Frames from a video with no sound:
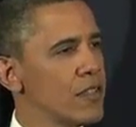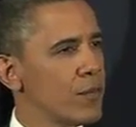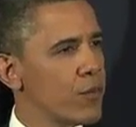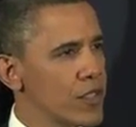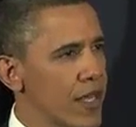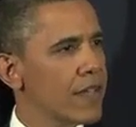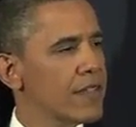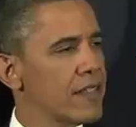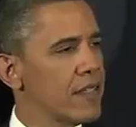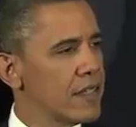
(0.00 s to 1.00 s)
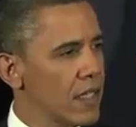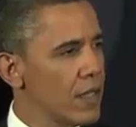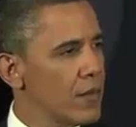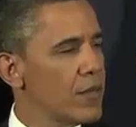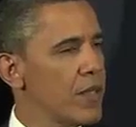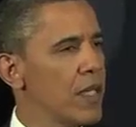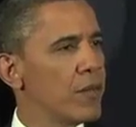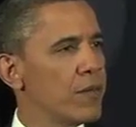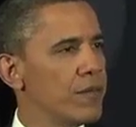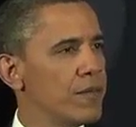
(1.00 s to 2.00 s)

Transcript: to protect the Libyan people.